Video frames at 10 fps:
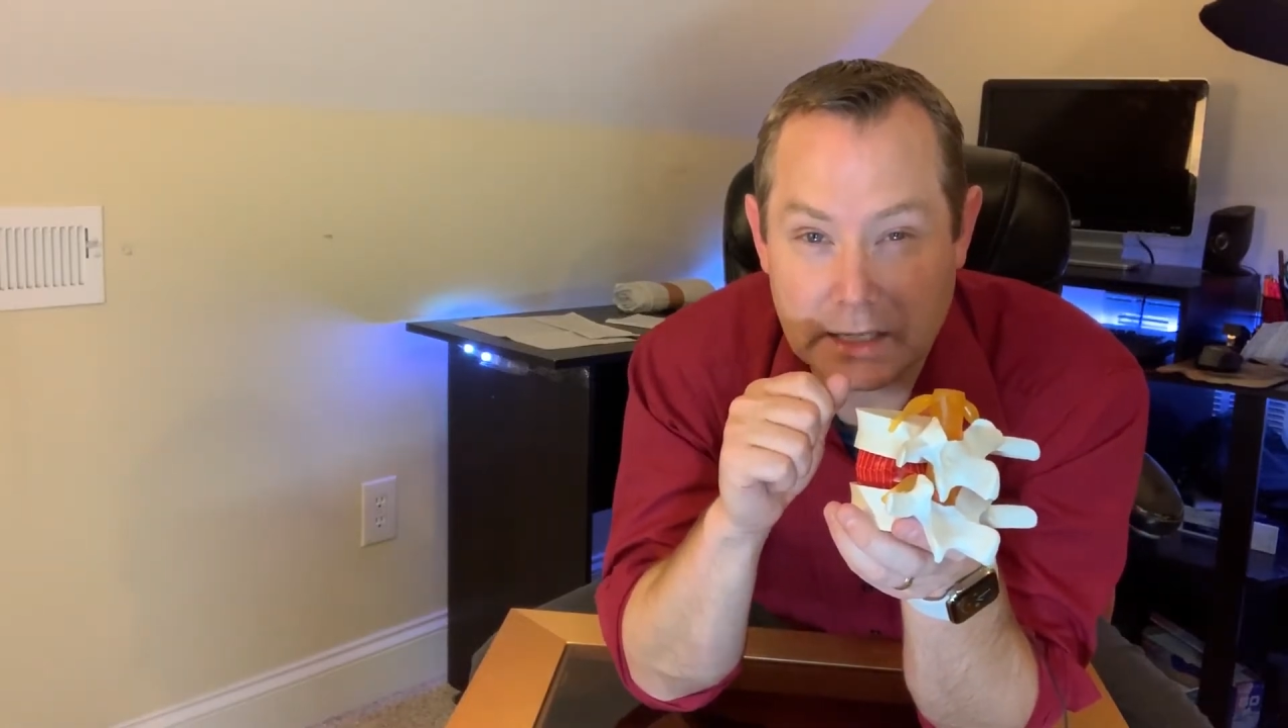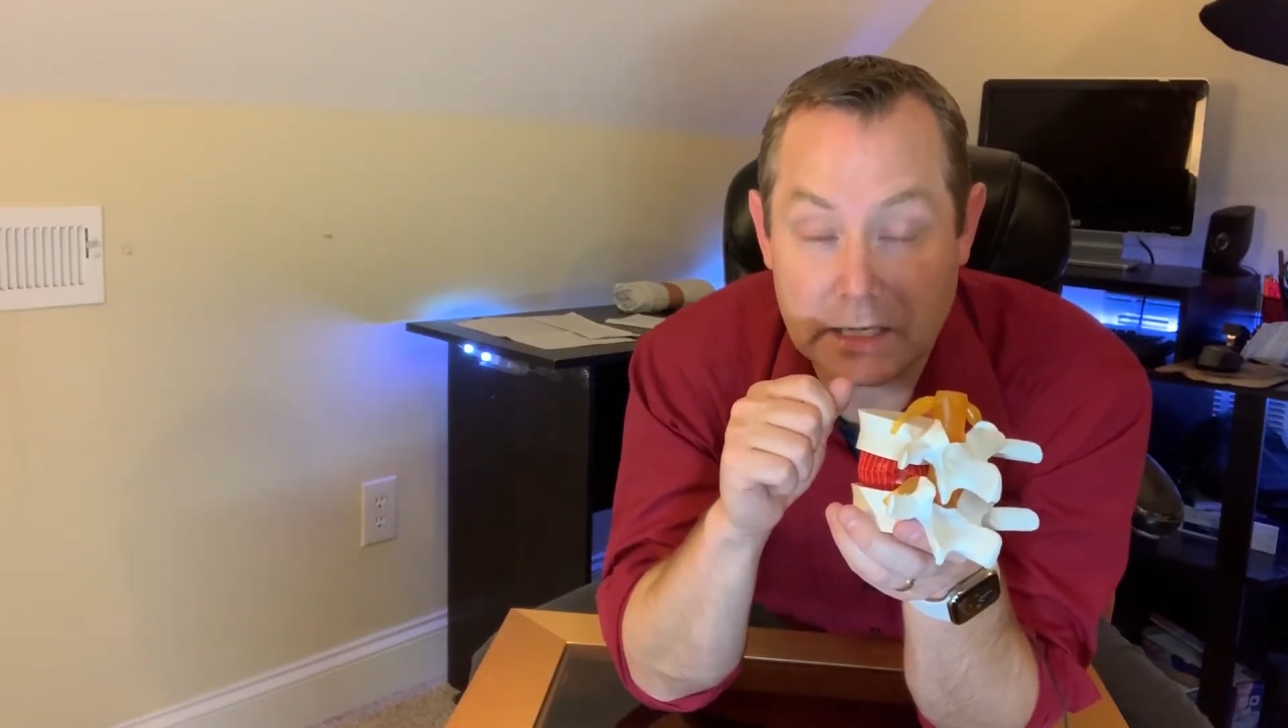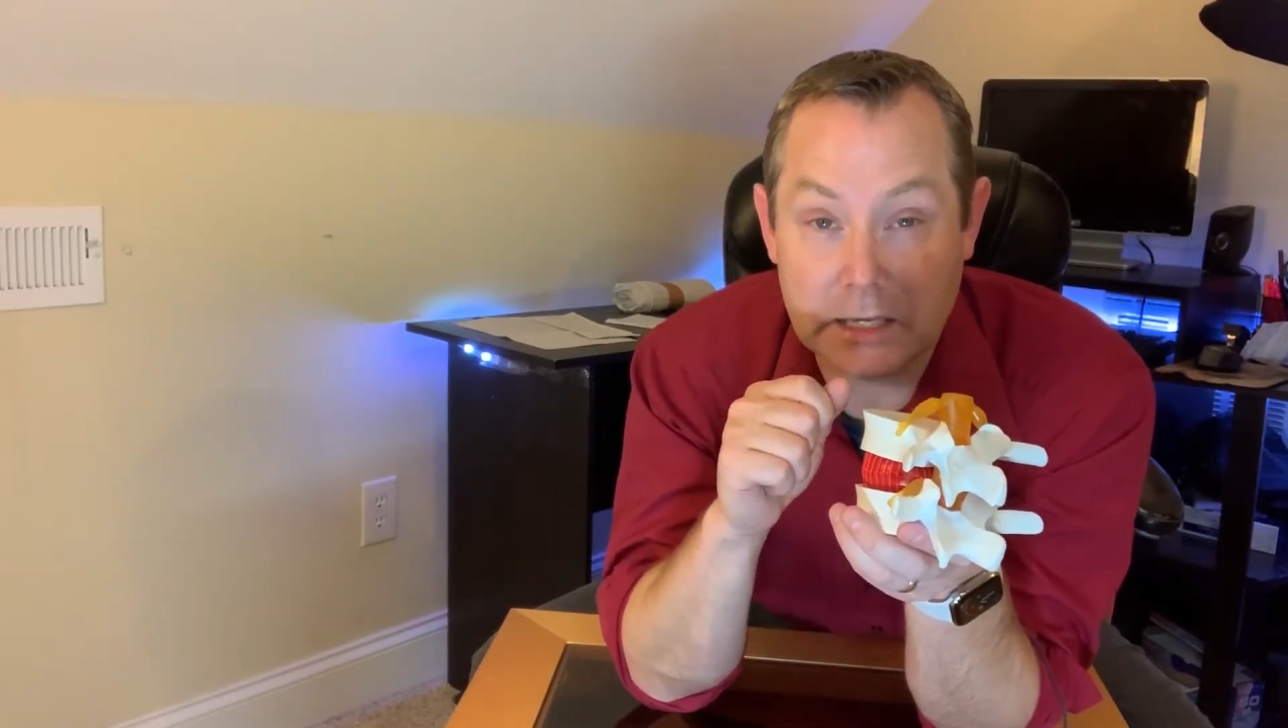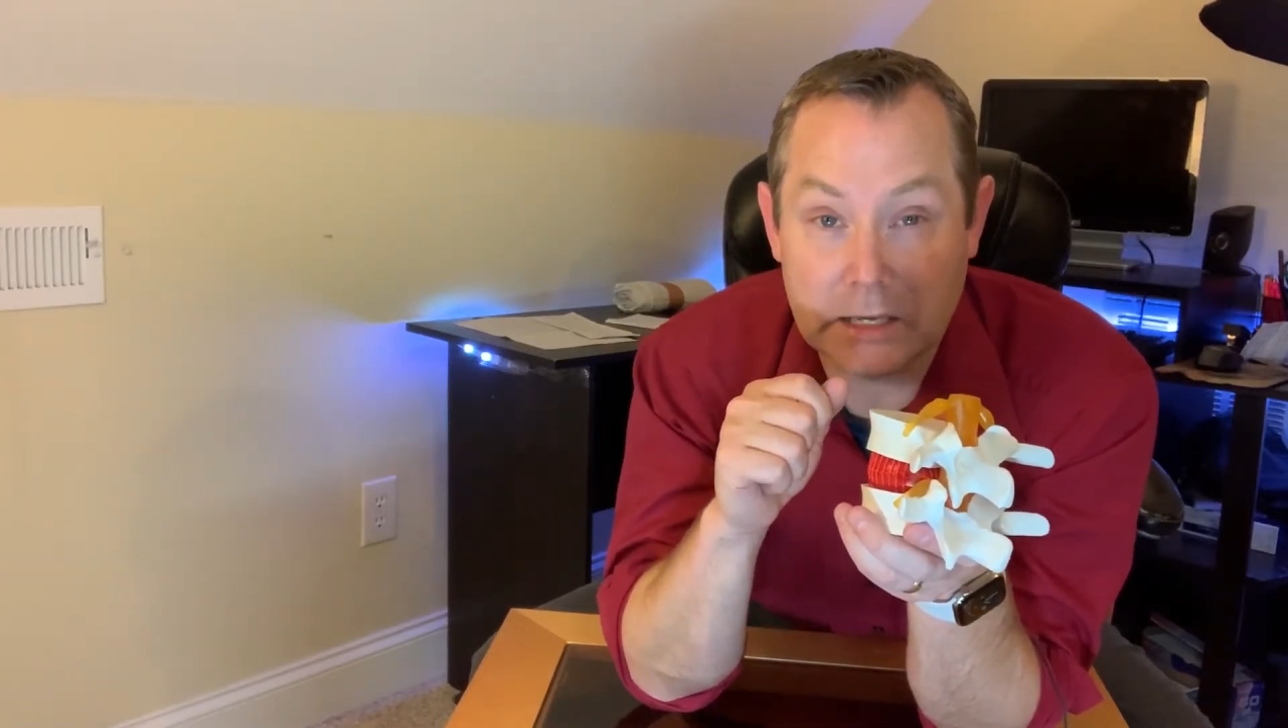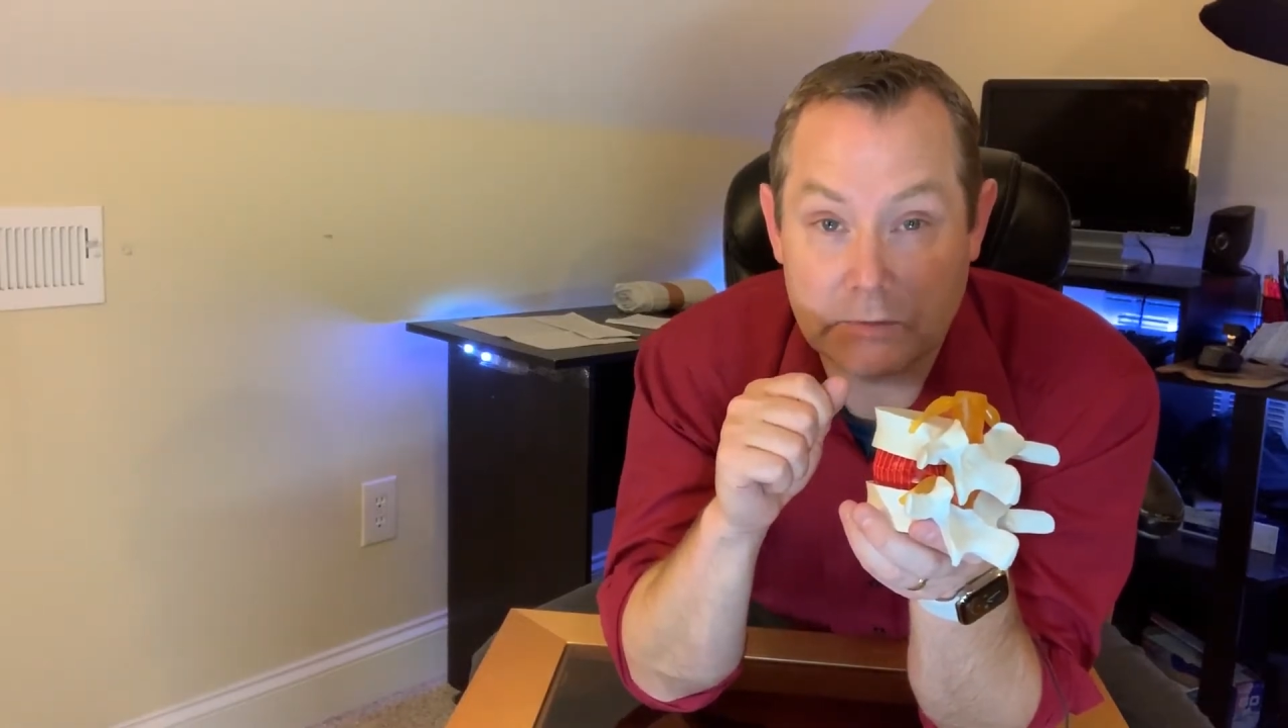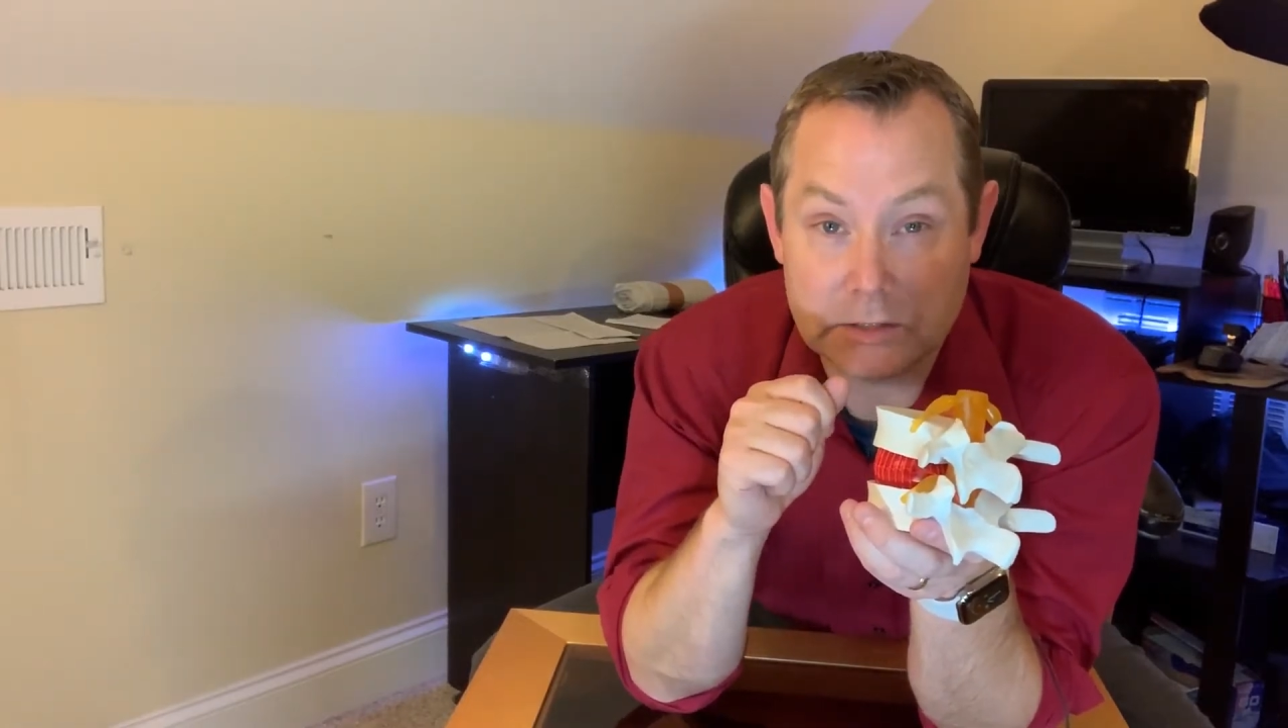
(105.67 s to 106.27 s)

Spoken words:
that can give you